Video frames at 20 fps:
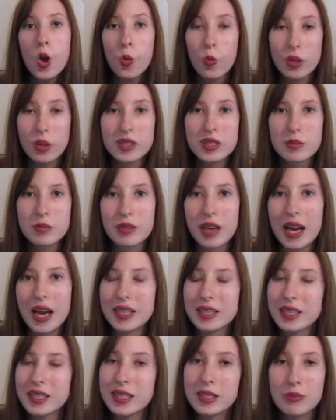What's up
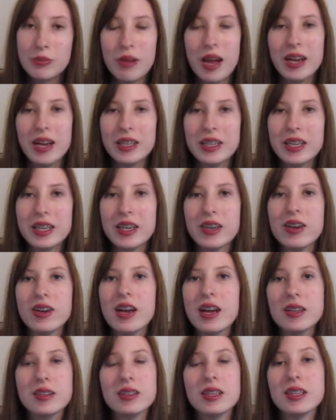guys, it's Maddie here,
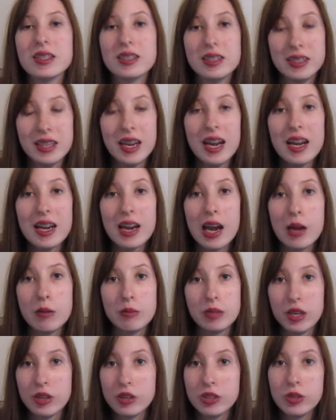and today I'm
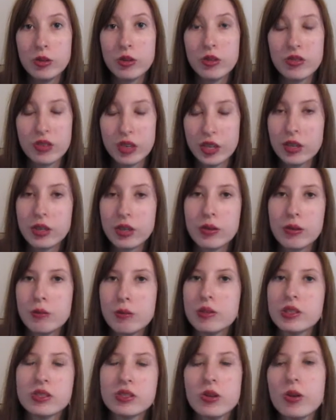telling you a very
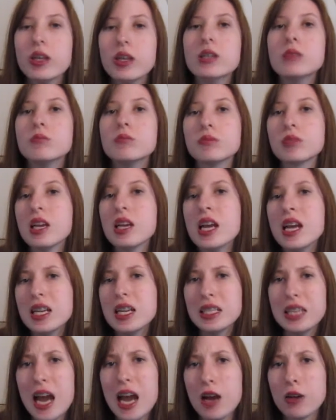creepy story.
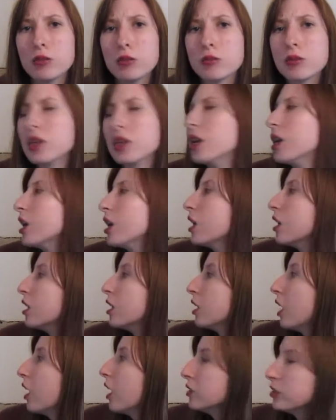Now,
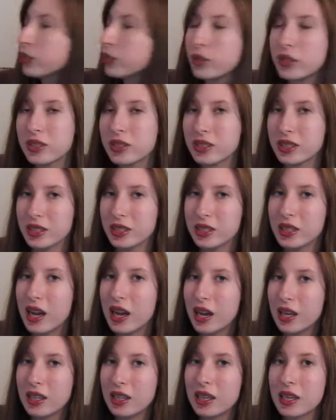as you can see,
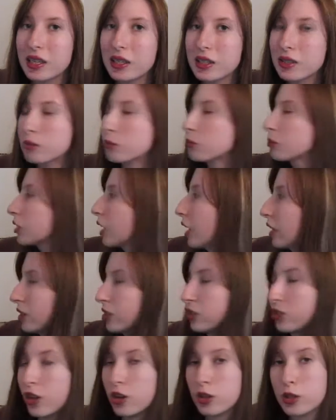I like got
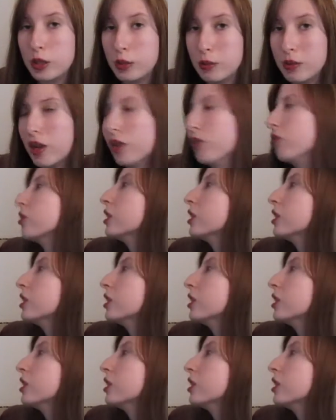this all creeped out